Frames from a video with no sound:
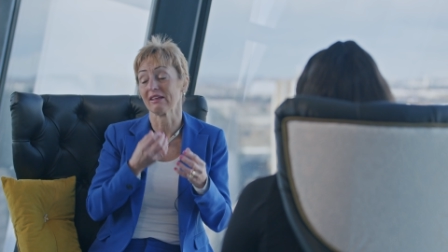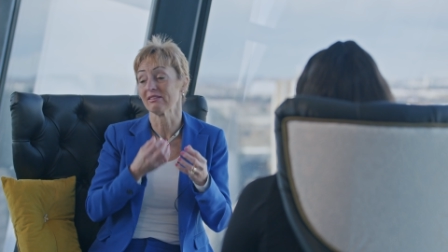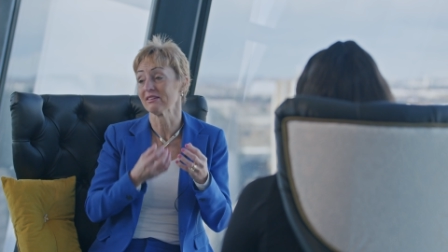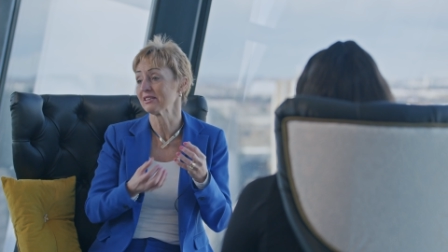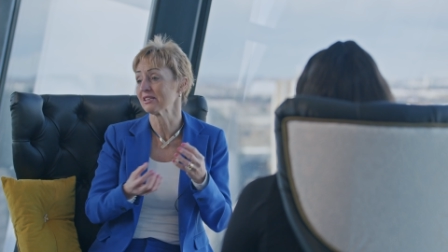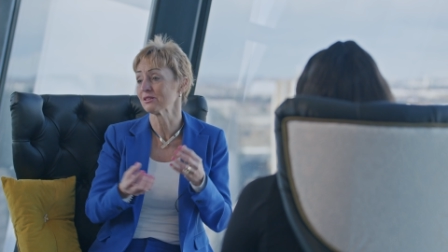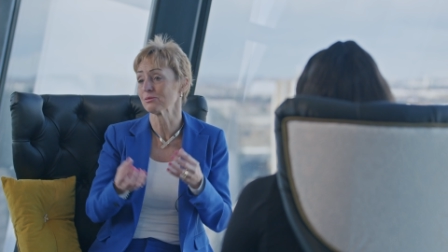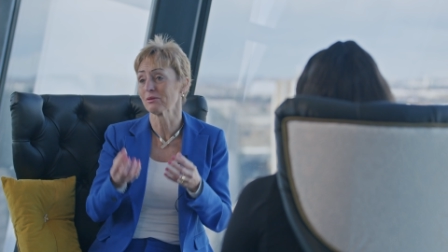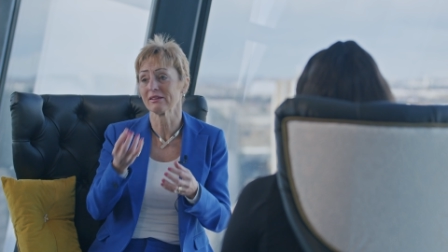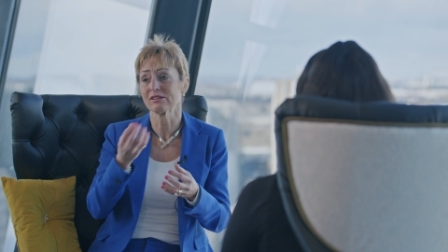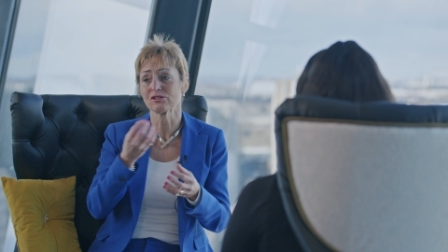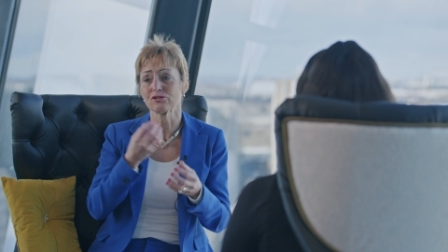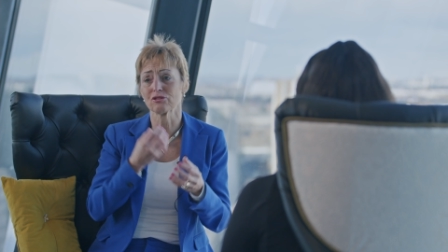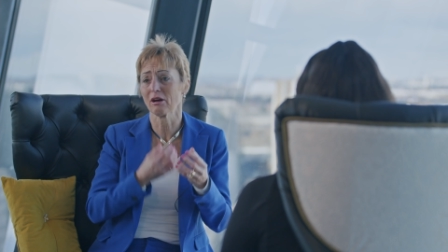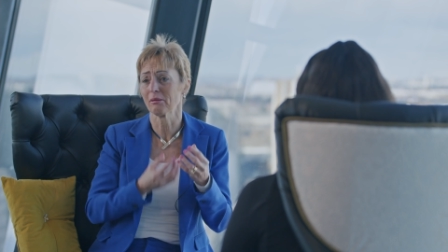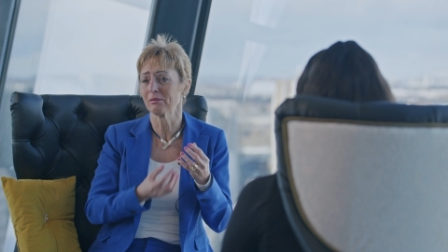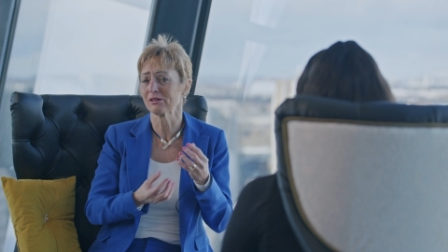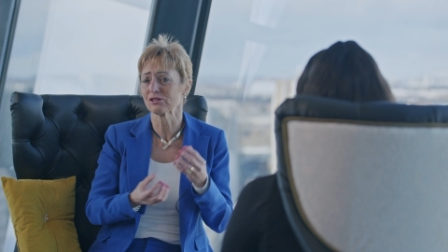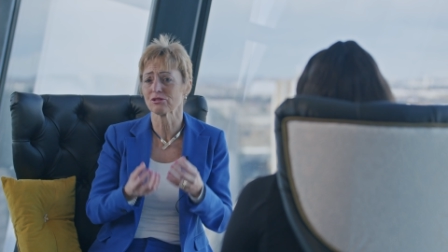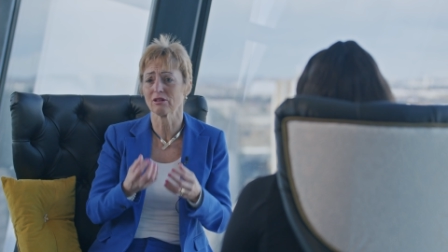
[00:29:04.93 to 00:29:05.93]
And this is where the
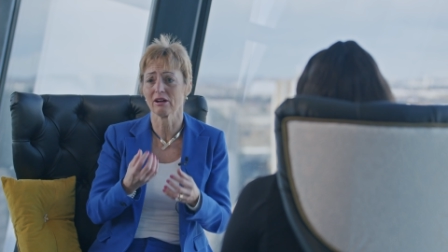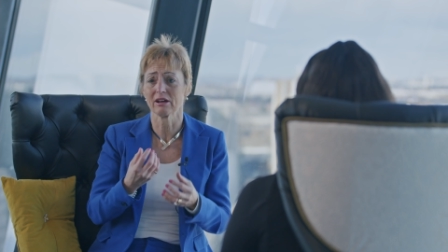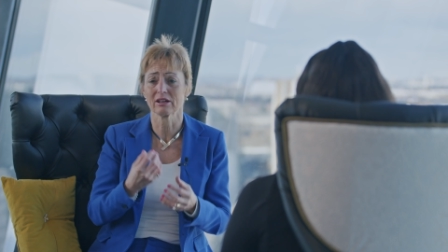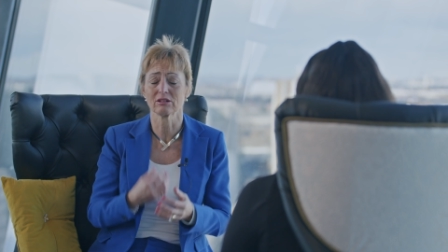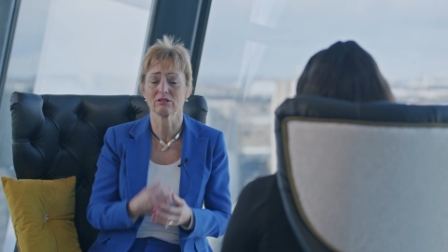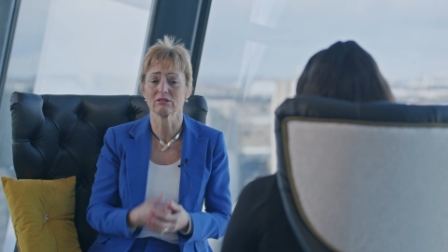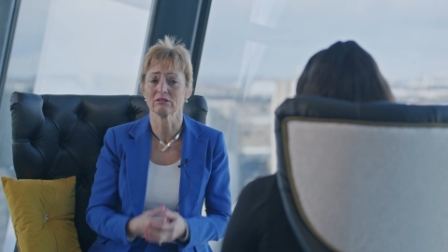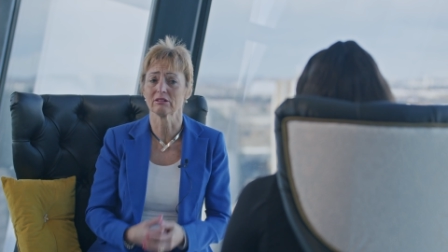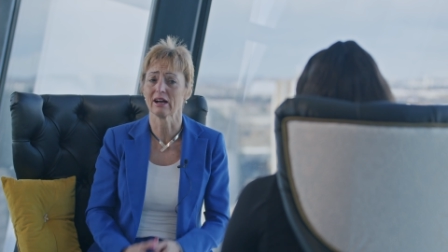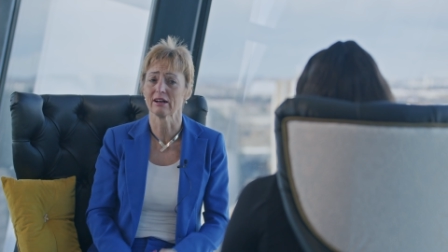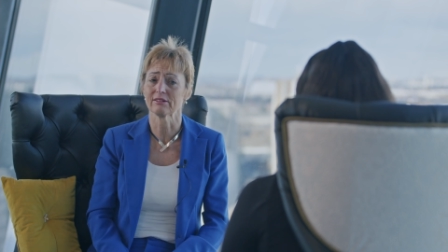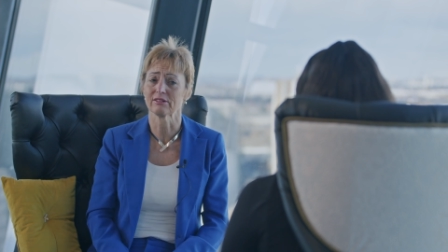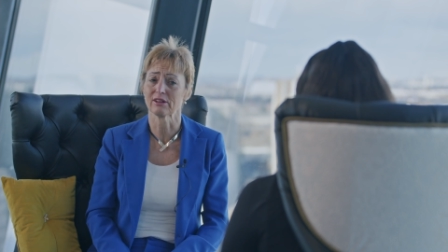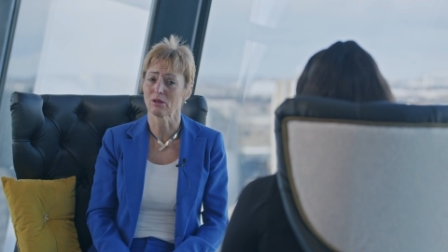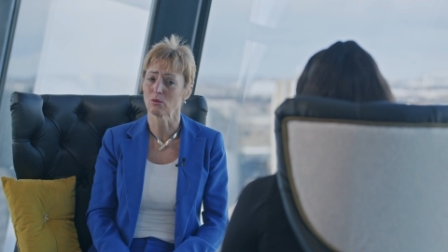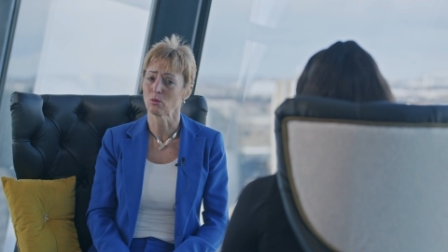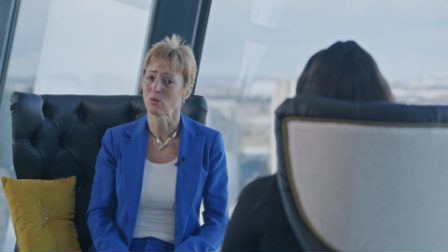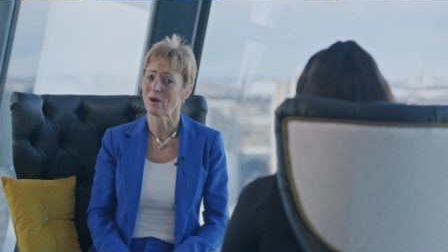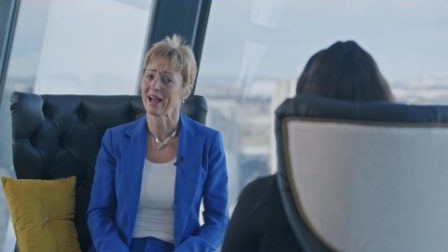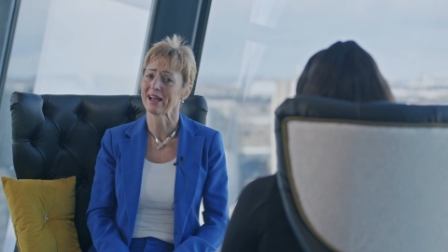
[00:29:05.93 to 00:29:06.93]
drama triangle and
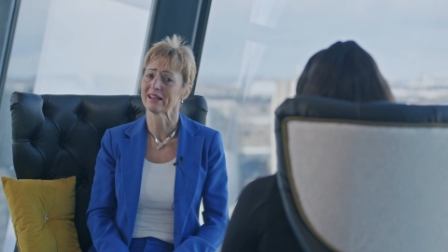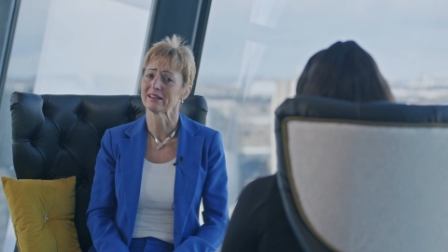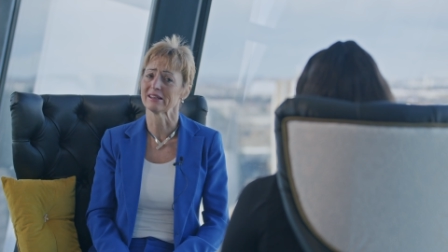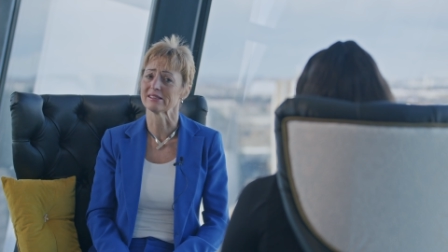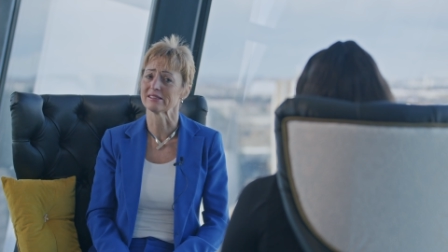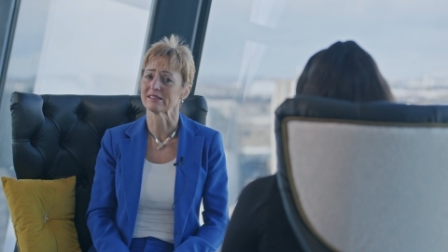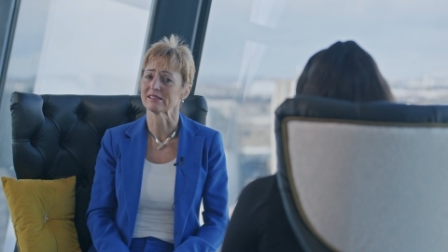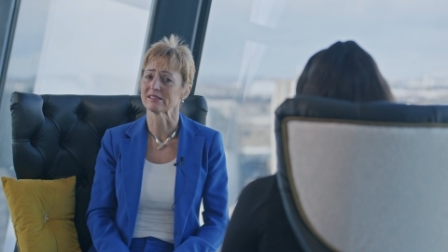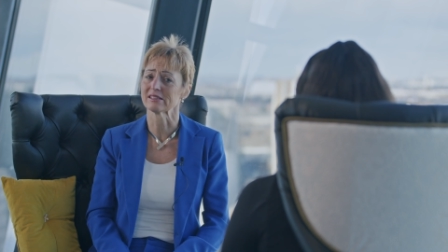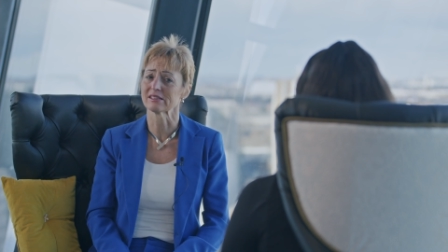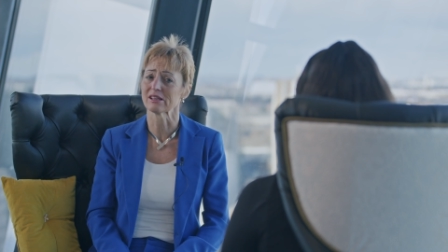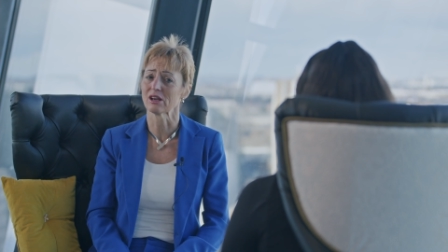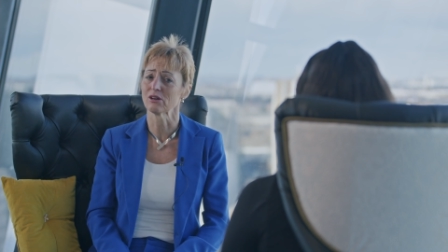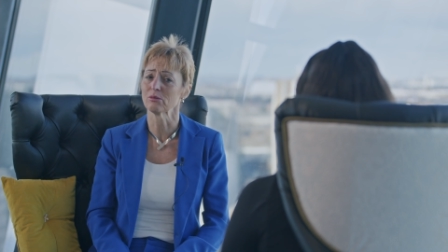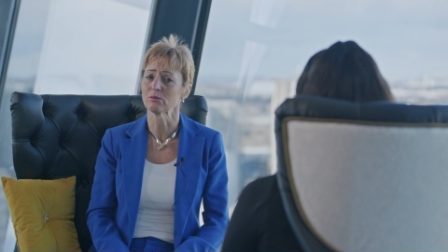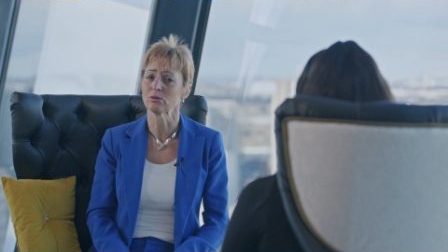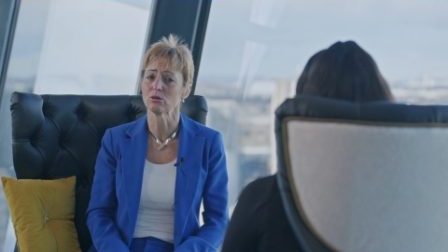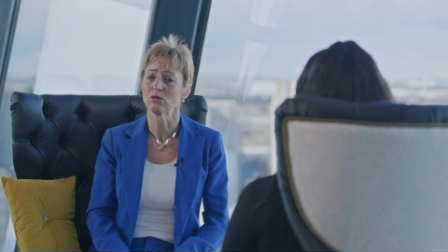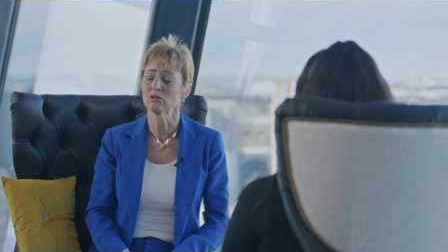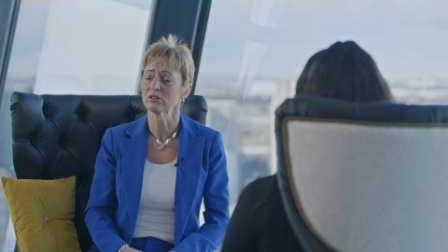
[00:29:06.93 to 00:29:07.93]
the awareness is so
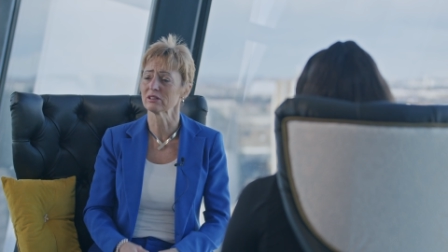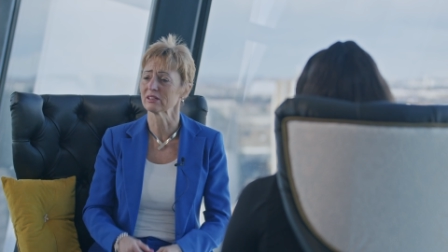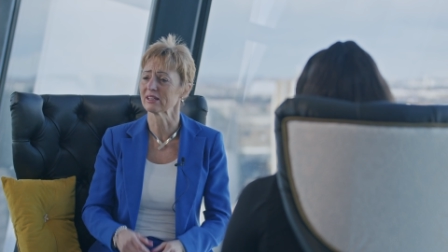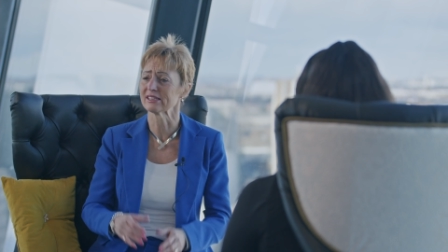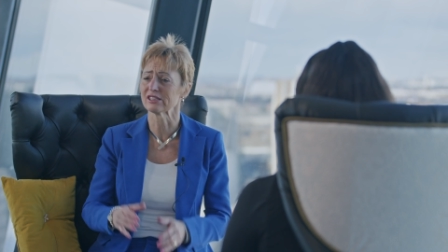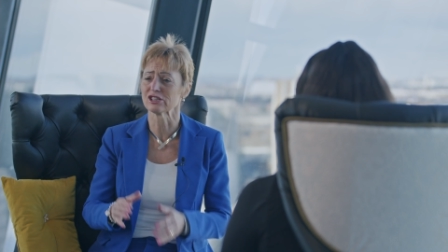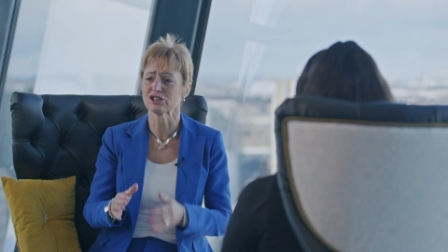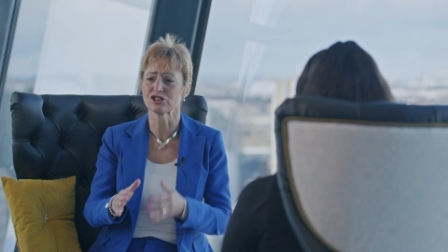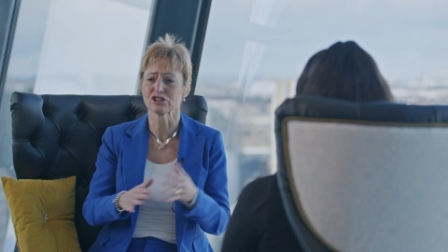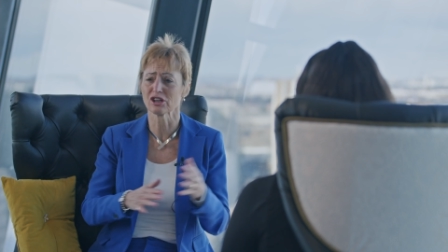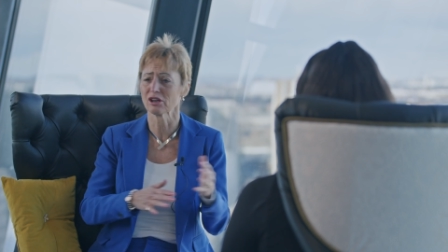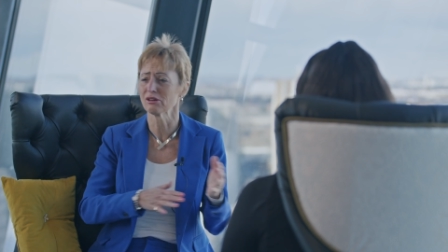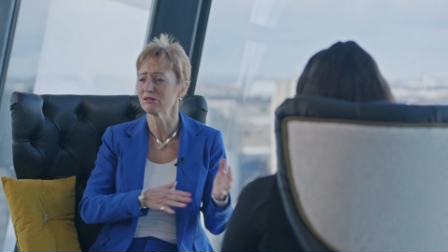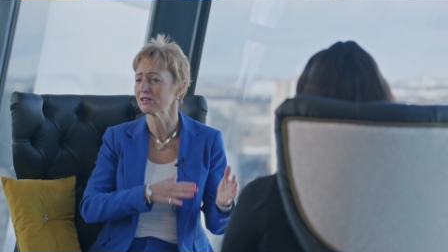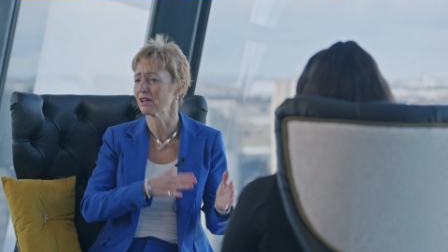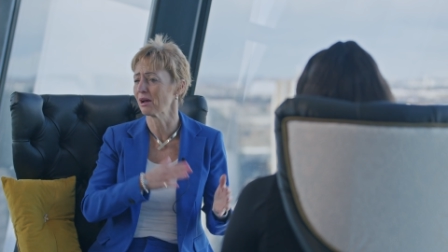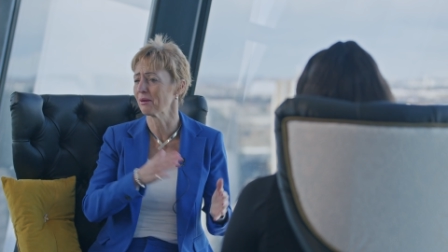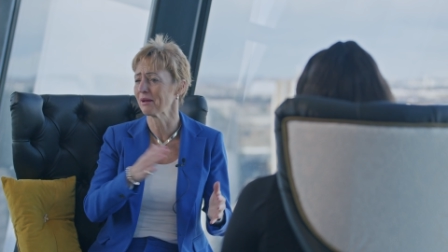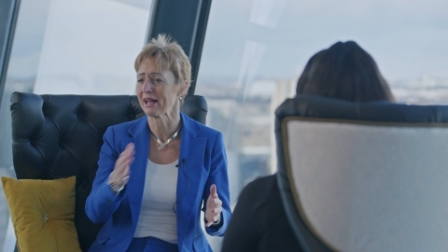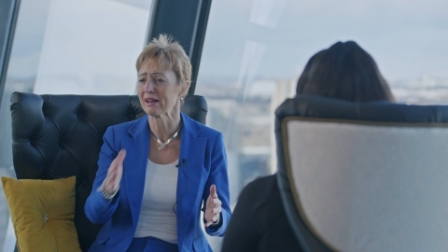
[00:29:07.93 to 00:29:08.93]
important because it
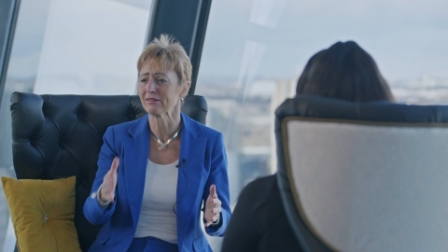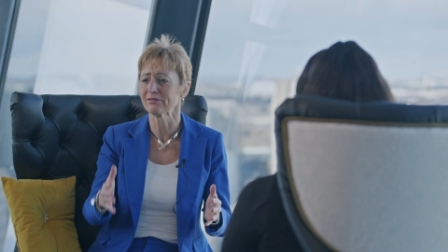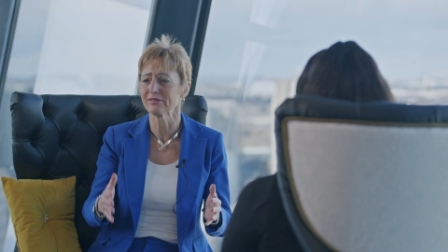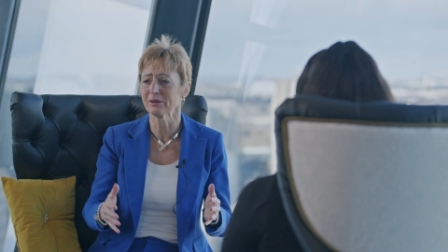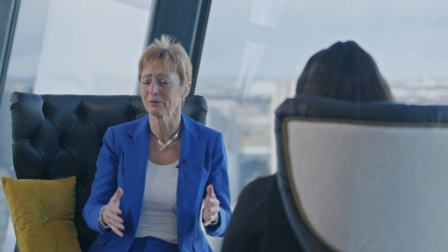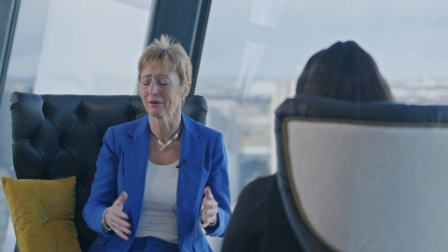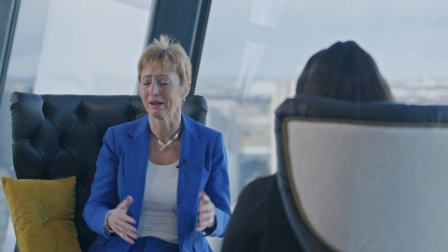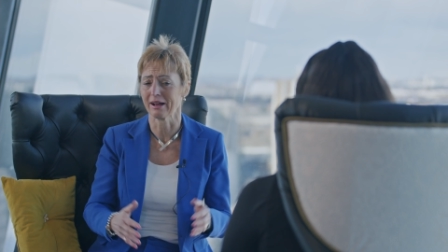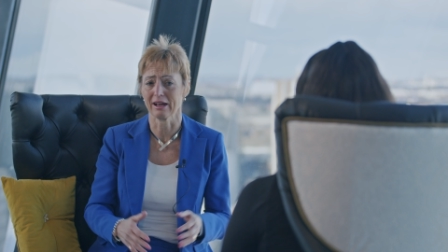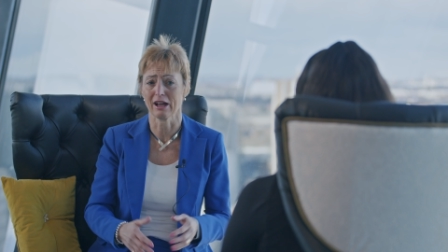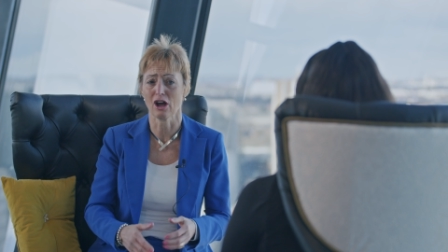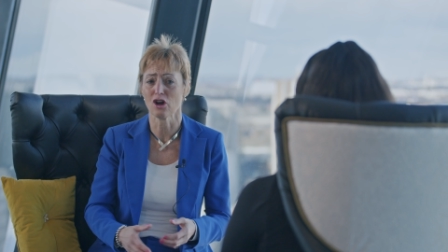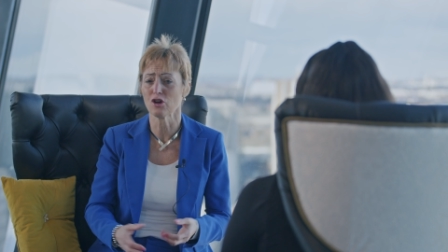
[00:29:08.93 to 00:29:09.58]
shows up everywhere.